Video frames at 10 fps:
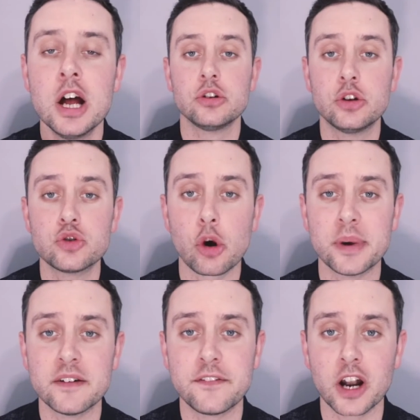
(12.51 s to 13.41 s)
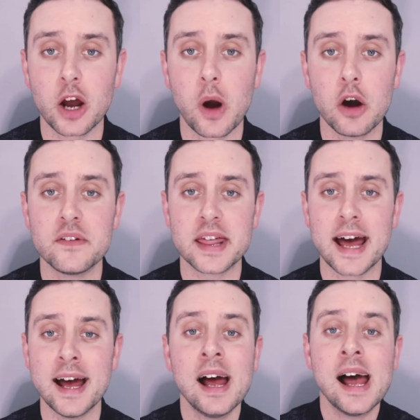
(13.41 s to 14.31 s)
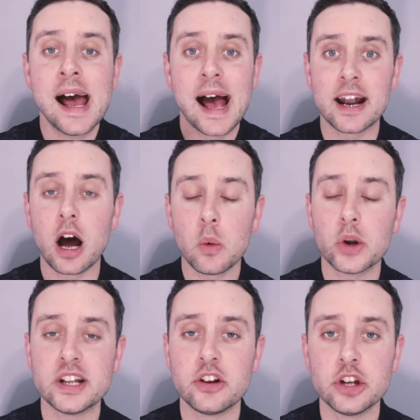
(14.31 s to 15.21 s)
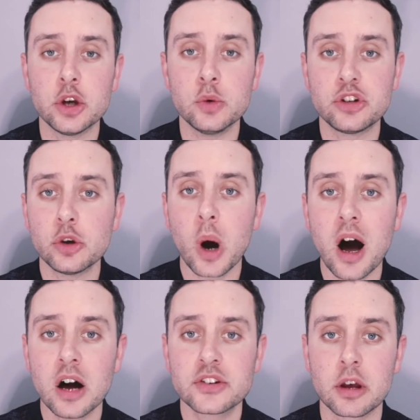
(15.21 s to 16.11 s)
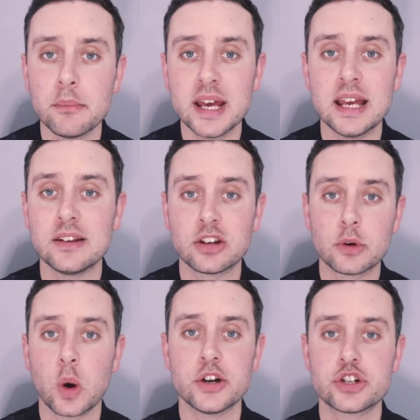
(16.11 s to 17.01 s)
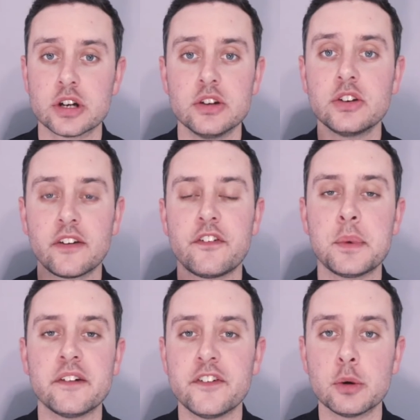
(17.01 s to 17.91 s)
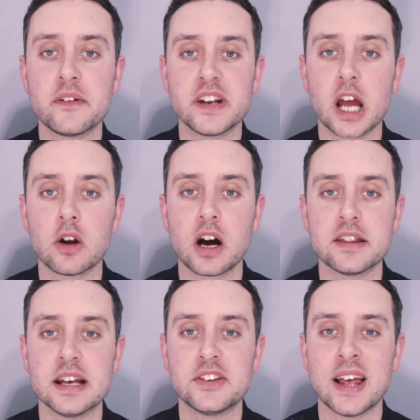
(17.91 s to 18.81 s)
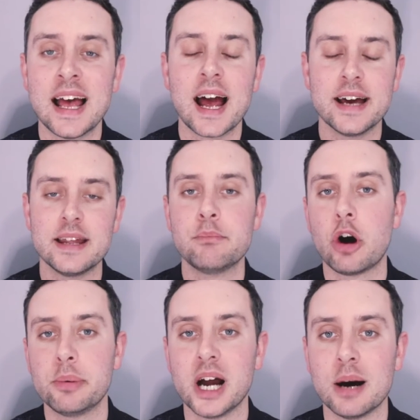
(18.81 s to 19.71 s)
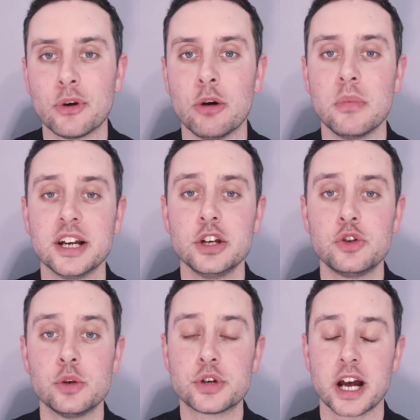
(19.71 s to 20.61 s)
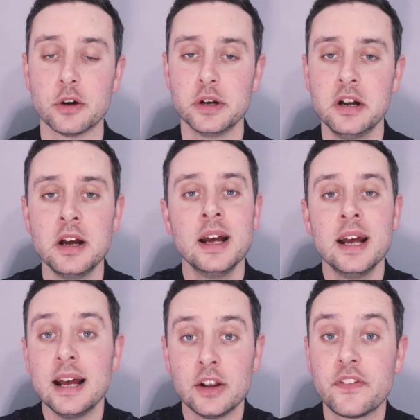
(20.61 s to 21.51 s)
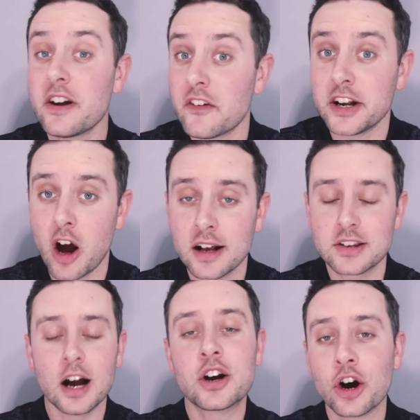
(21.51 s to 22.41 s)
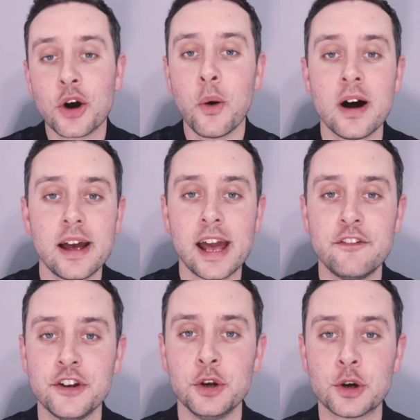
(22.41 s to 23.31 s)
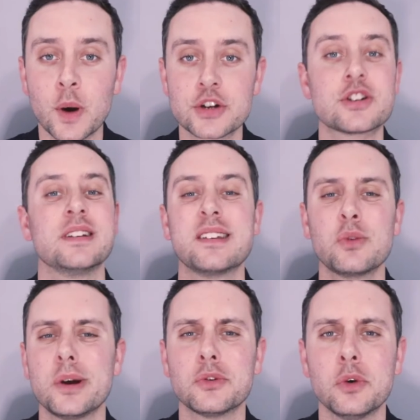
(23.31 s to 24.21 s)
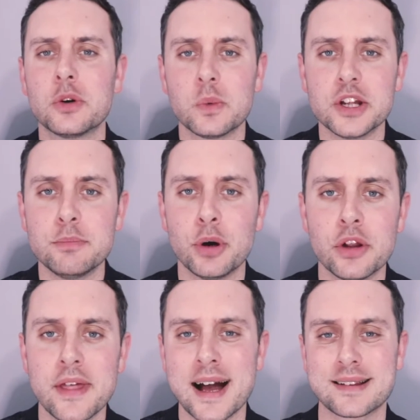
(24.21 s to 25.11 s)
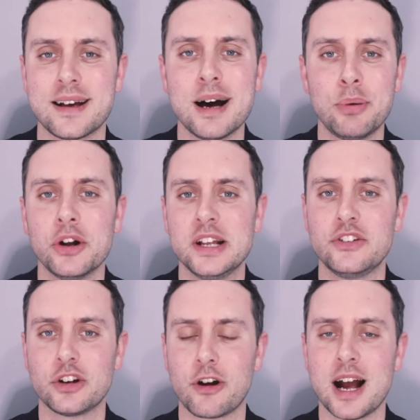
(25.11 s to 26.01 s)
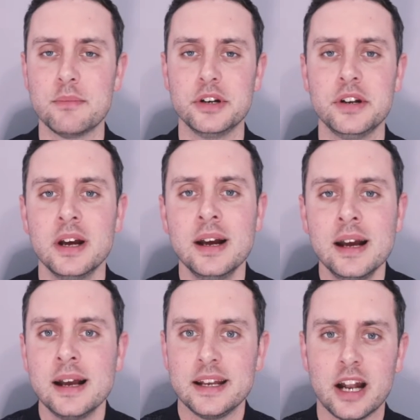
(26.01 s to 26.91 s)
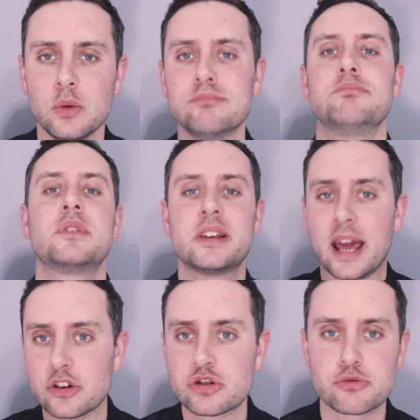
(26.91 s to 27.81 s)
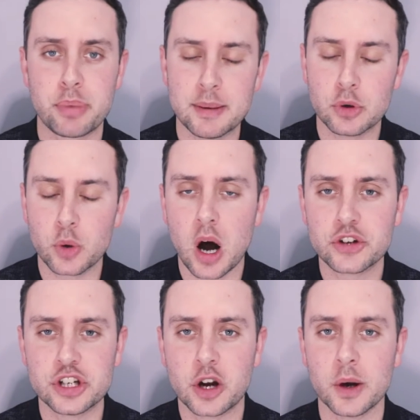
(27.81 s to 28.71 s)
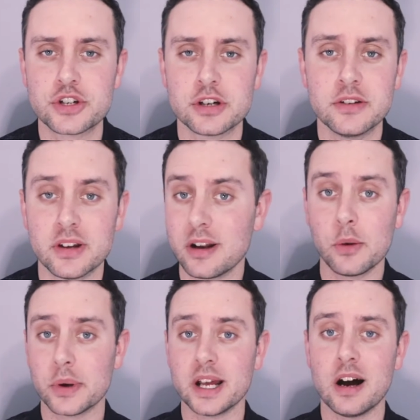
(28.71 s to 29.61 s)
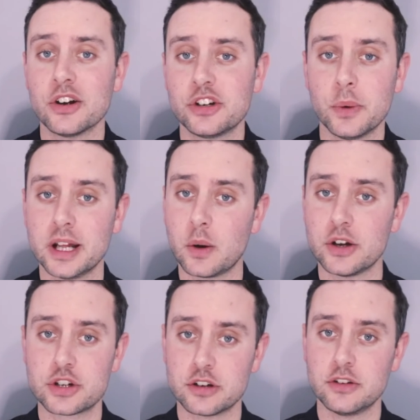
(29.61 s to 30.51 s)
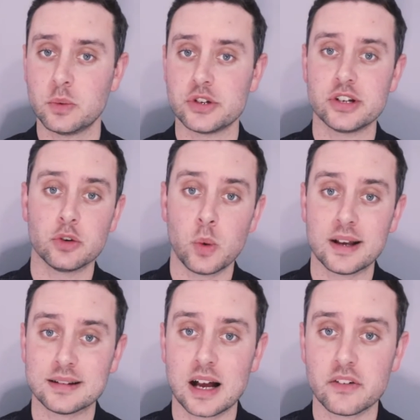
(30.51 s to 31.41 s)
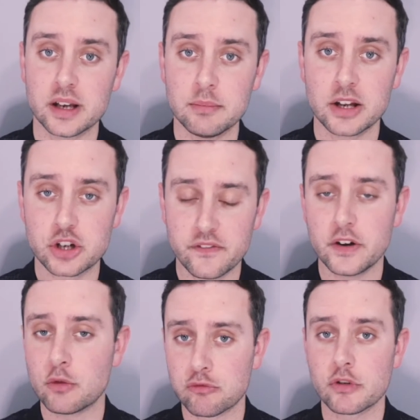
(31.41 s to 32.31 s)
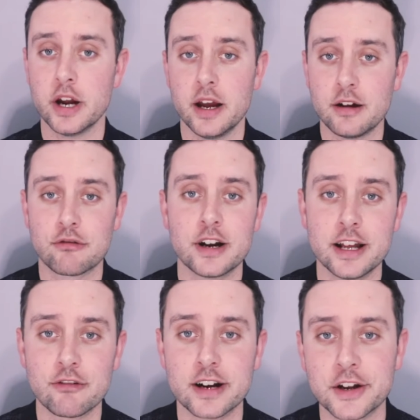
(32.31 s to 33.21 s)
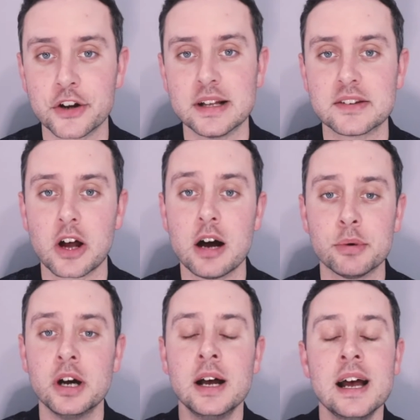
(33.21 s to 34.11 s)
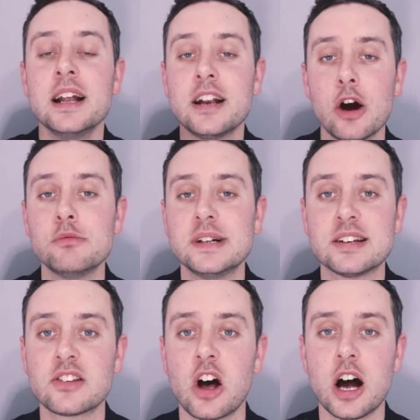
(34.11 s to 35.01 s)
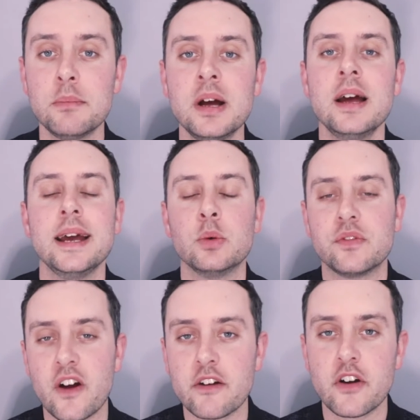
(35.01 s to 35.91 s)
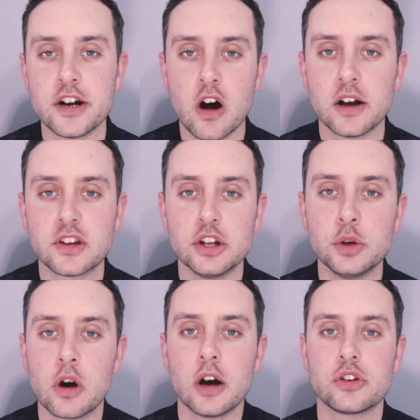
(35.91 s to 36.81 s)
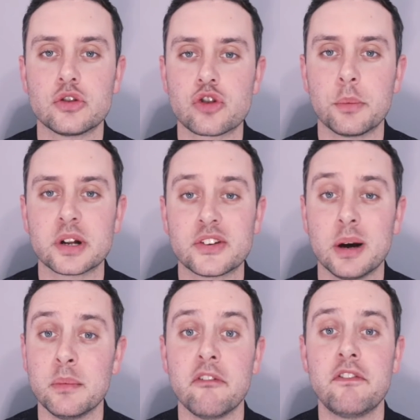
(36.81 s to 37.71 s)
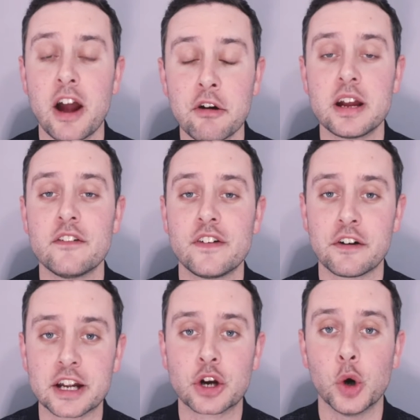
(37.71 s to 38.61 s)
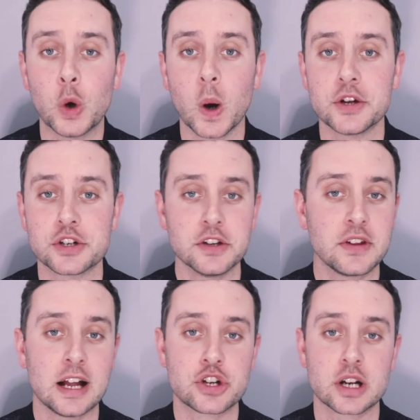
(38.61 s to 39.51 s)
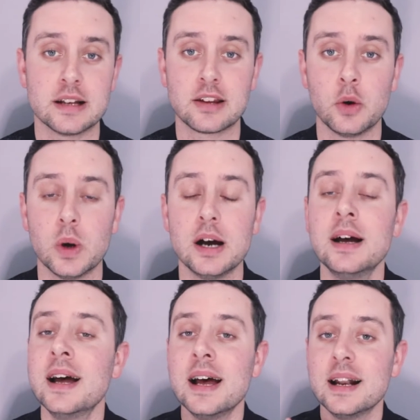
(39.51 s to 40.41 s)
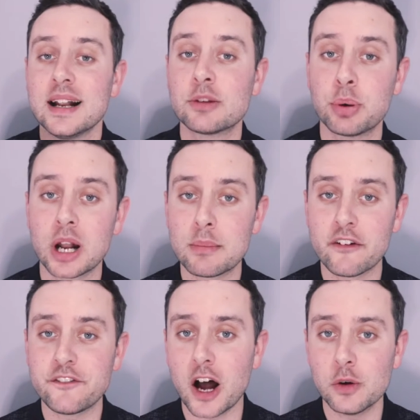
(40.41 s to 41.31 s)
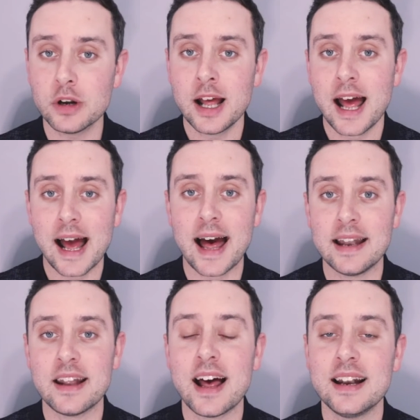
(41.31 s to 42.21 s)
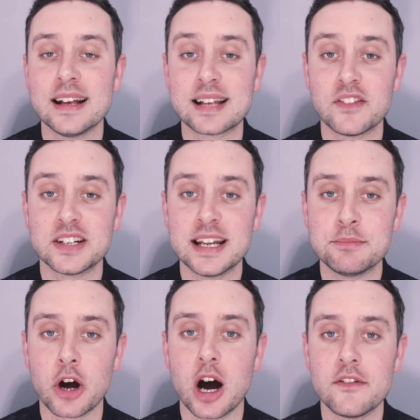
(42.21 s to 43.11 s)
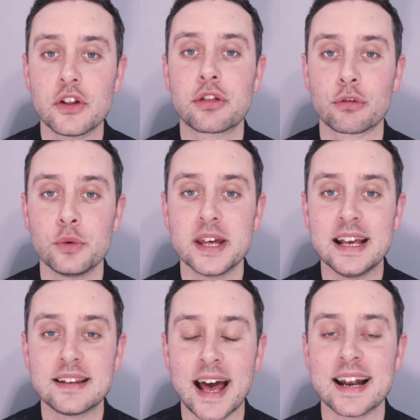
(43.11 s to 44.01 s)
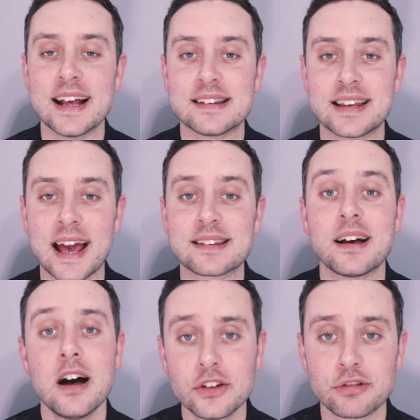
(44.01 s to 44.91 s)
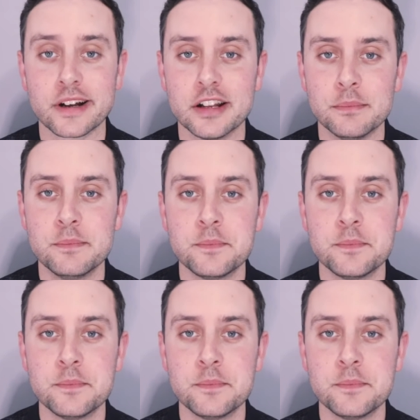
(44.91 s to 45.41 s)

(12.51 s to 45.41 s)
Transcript: Do drop me a follow over there. And I wanted you to ask me some questions for me to film a video like this and then pop it up on my YouTube channel. And it's very, very nice. I got quite a few questions. It's always awkward when you put that up on Instagram and, you know, get people to ask you questions and nobody asks you any questions, which is always lovely, makes you feel really, really good inside. But no, this time it was very, very nice and you guys dropped some very, very cool questions actually. So let's pull up my phone and let's have a deep dive through these and let's get answering them.